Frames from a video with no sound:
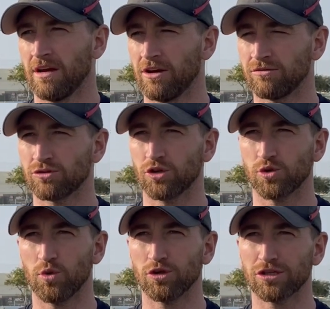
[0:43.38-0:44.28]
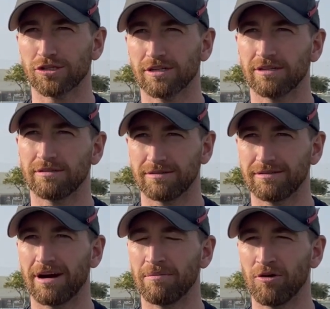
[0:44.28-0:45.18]
And touch wood,
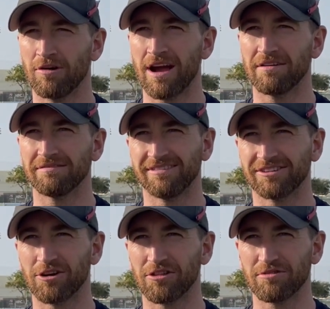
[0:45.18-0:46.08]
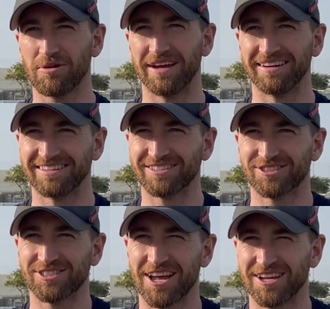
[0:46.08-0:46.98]
I'm all right and I got through it.
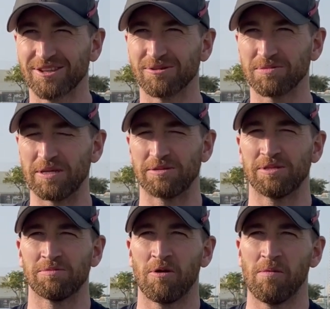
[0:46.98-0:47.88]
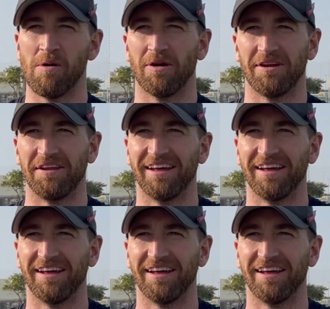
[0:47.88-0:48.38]
Just don't speak to me tomorrow morning.